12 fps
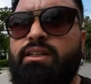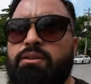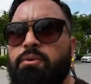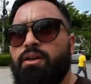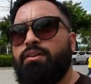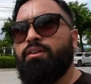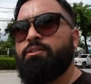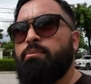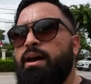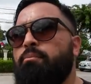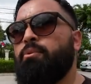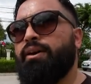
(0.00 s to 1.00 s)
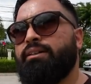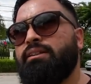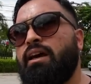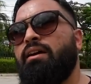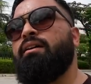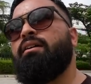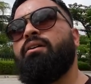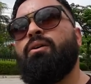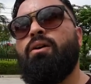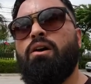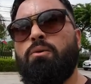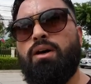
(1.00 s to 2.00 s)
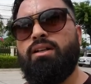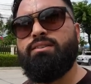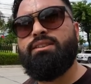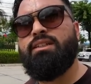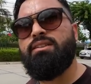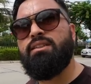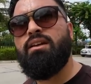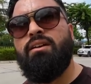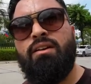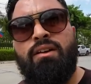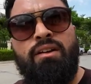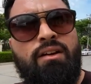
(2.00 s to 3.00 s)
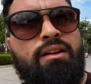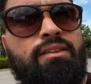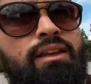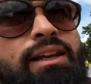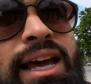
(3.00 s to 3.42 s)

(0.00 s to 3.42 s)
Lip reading: need one of those bad boys. Oh, what is this? The